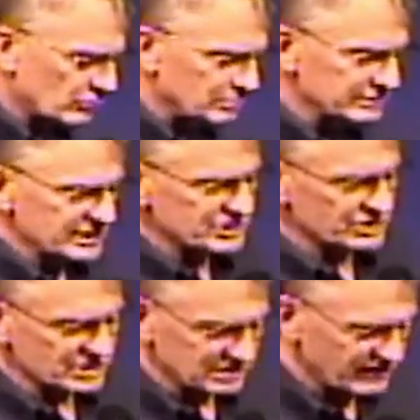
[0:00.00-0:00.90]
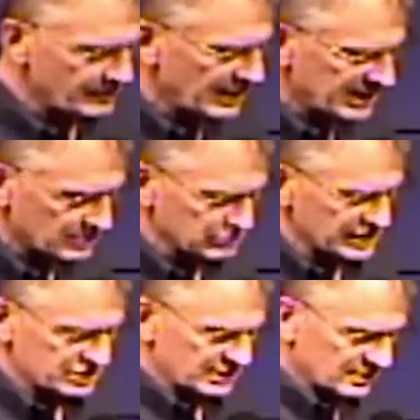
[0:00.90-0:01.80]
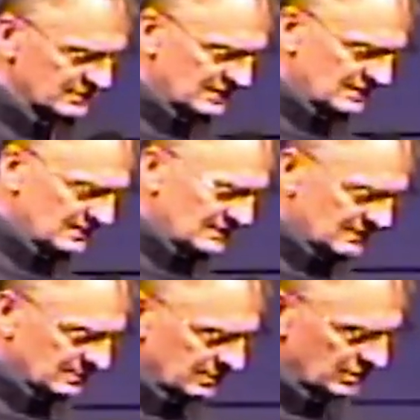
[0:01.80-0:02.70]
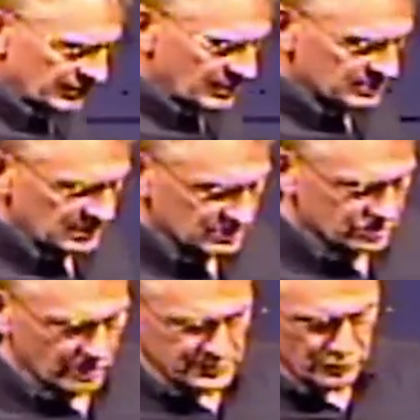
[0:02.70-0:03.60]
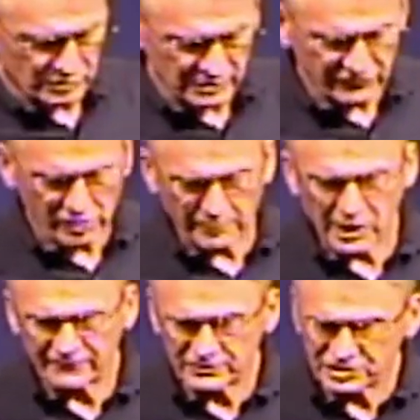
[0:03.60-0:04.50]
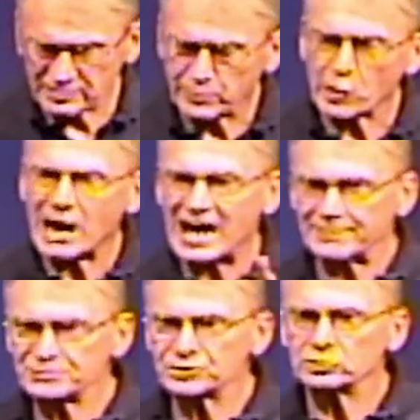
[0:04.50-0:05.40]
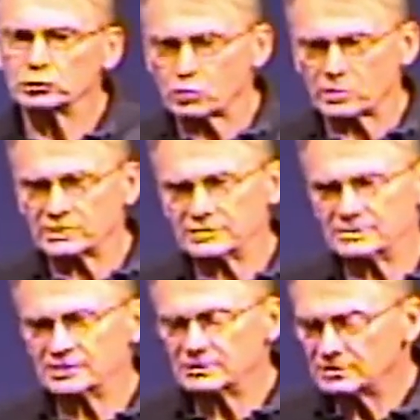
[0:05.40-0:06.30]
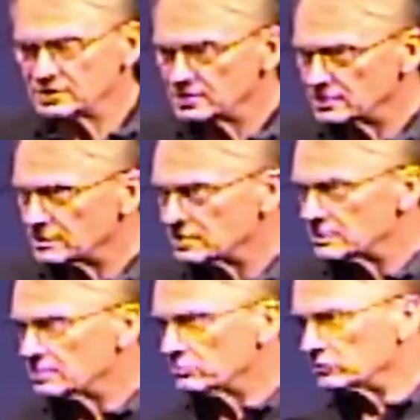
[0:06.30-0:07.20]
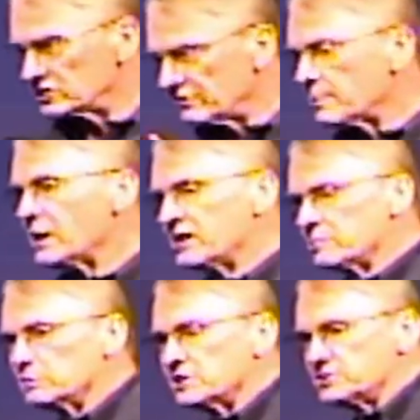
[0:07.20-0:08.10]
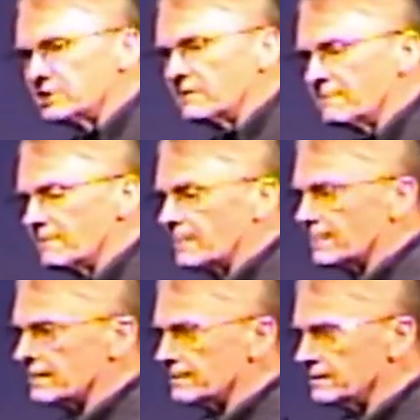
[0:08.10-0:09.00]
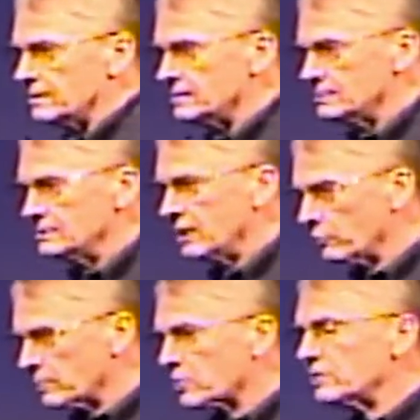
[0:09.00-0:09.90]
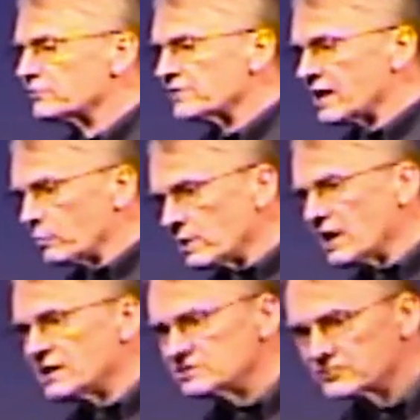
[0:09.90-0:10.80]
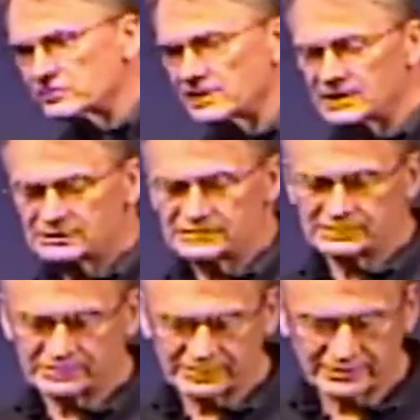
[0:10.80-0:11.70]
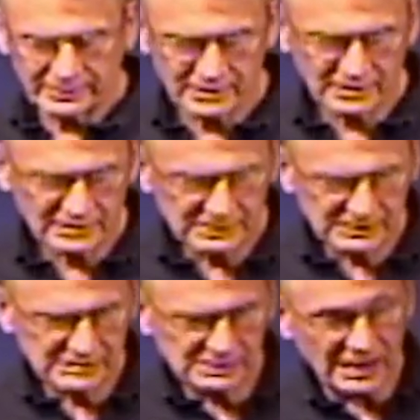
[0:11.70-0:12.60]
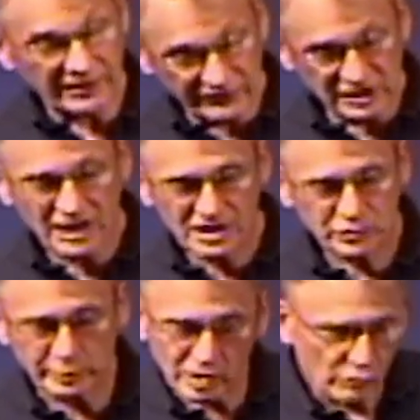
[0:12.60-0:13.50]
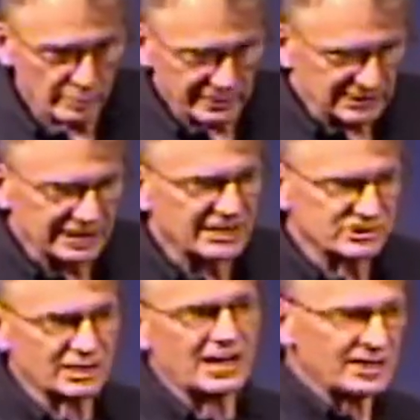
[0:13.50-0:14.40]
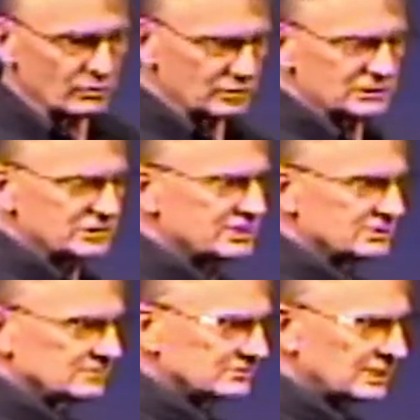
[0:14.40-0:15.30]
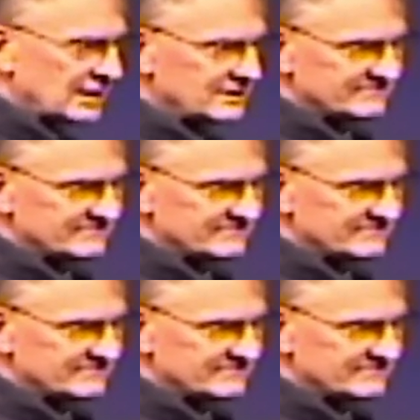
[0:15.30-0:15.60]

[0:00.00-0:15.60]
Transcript: will bless us and leave behind a blessing. You know, there's in scripture and different the prophet says, perhaps the Lord will leave behind a blessing. And we pray for that. And we ask for that. And if he does, we don't want to be like Hezekiah was, right?